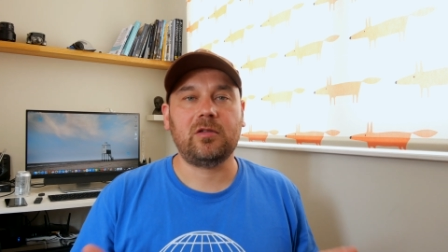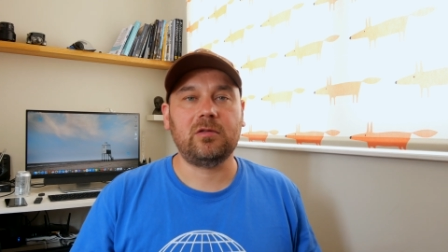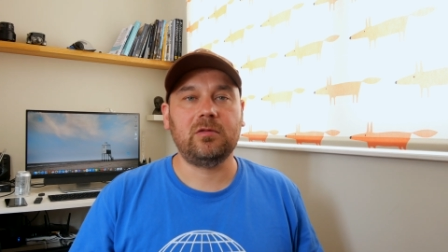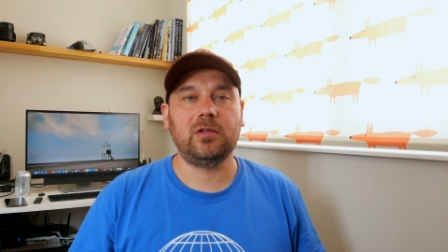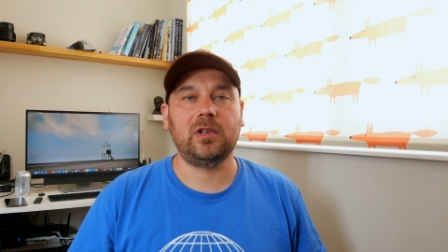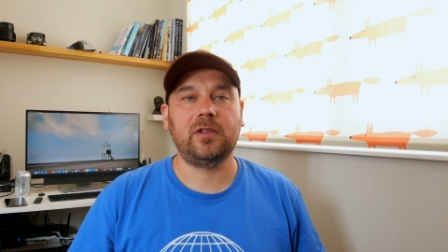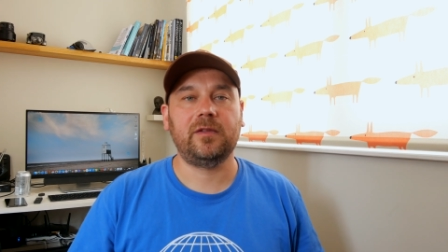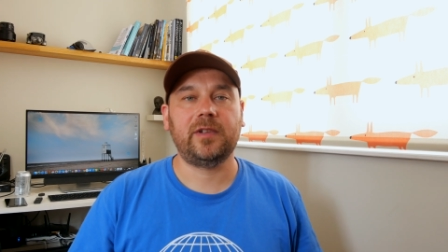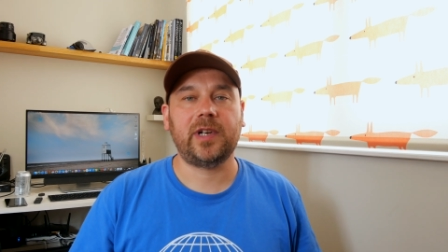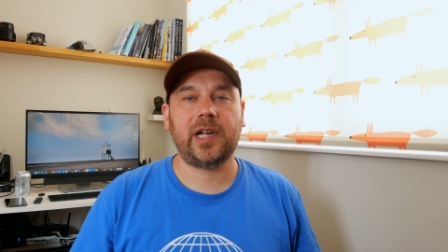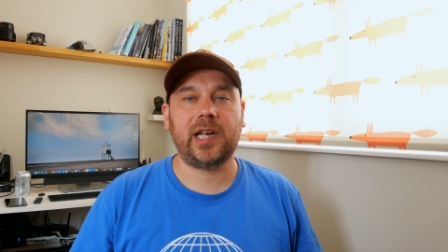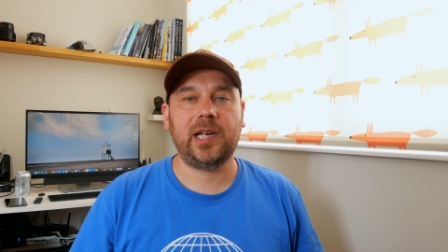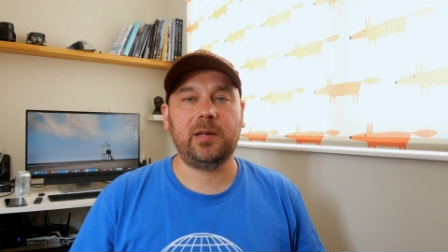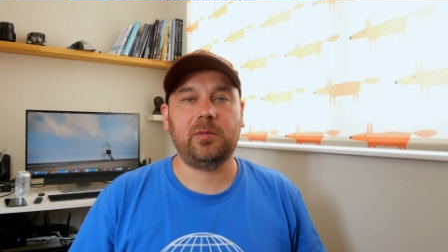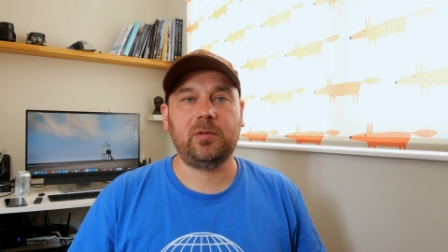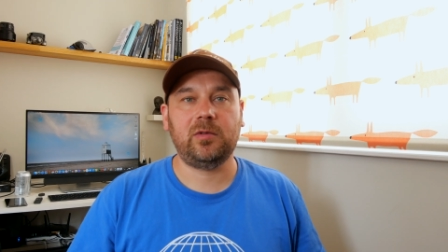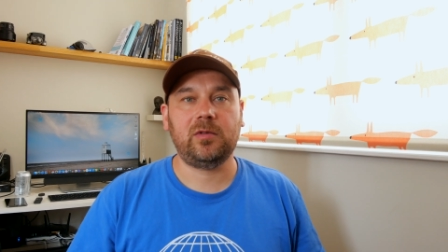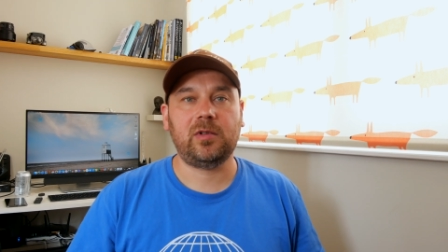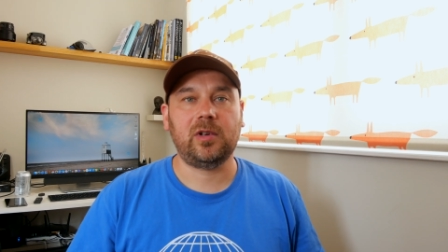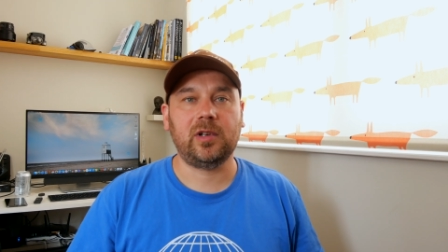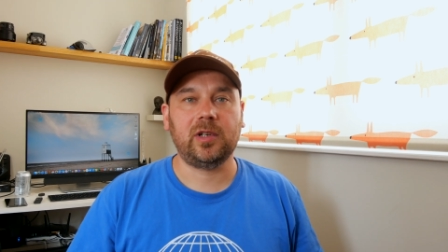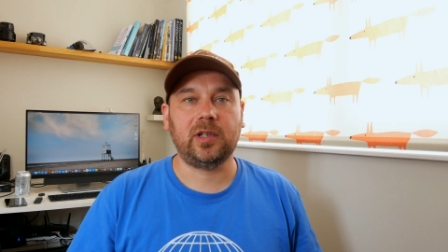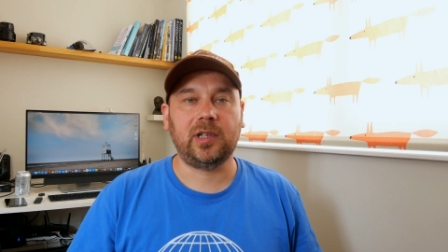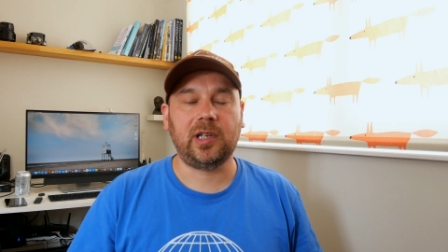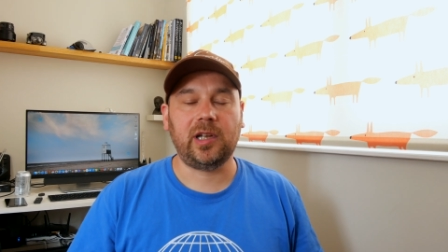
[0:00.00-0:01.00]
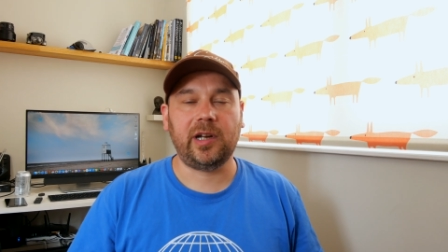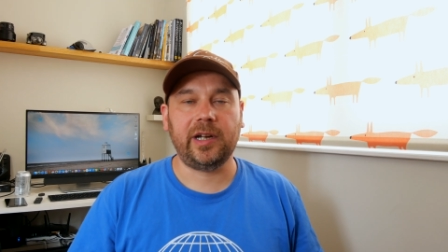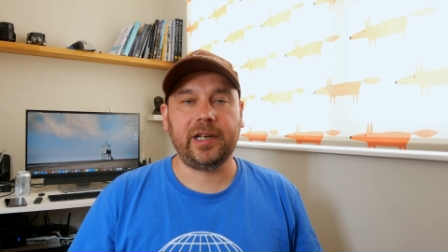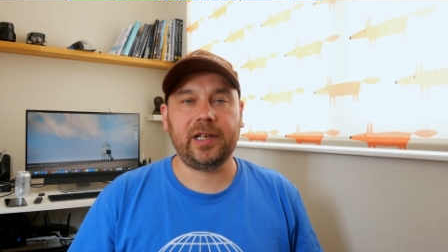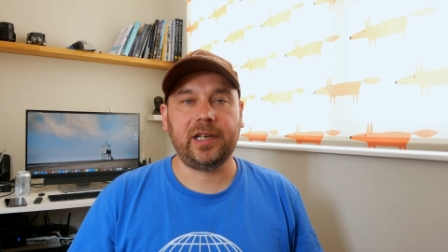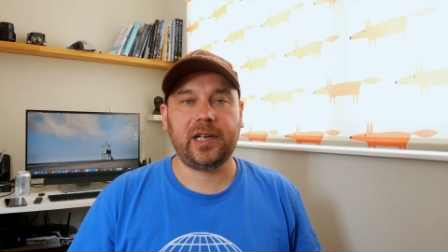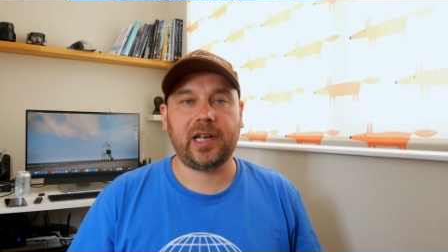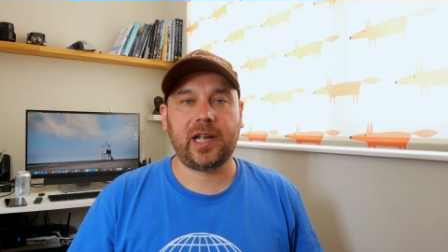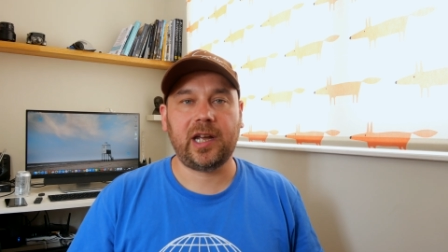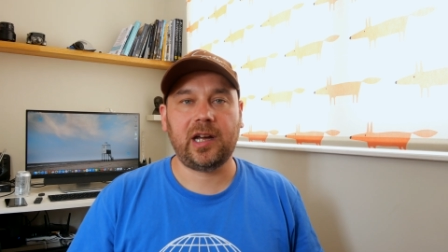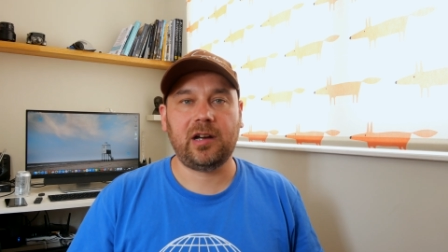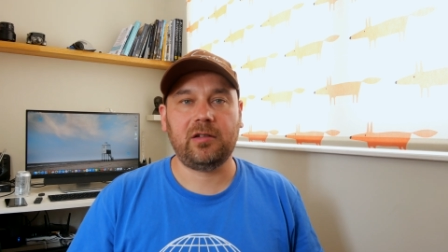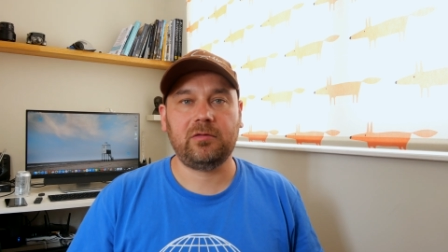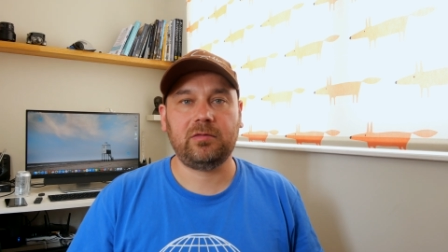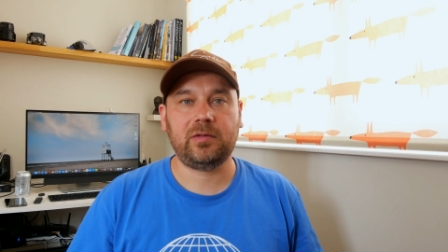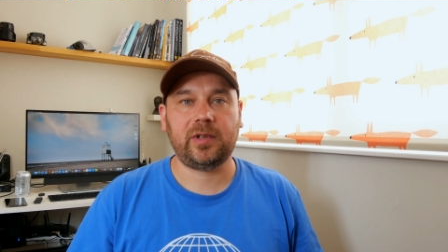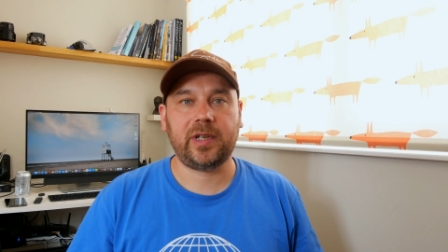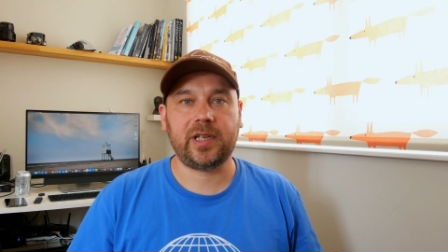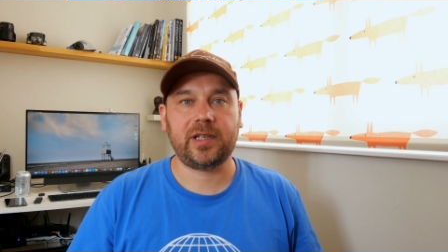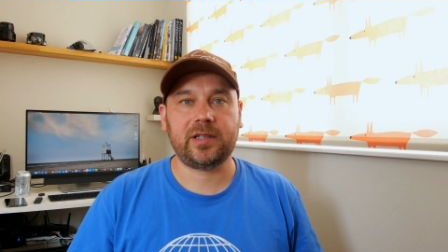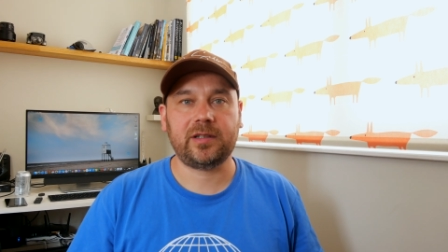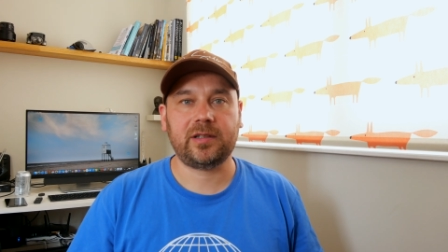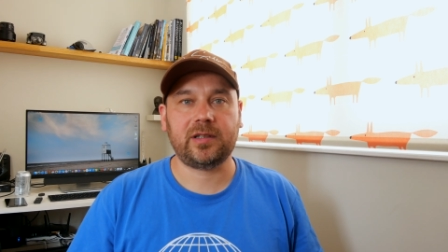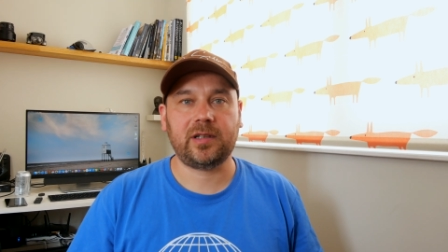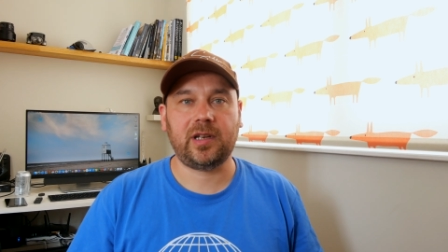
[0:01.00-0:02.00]
all available online now.
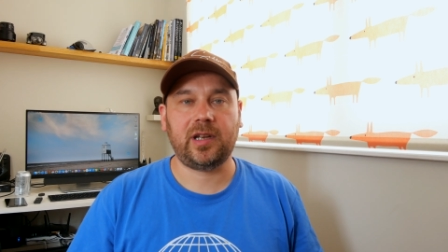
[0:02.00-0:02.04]
It's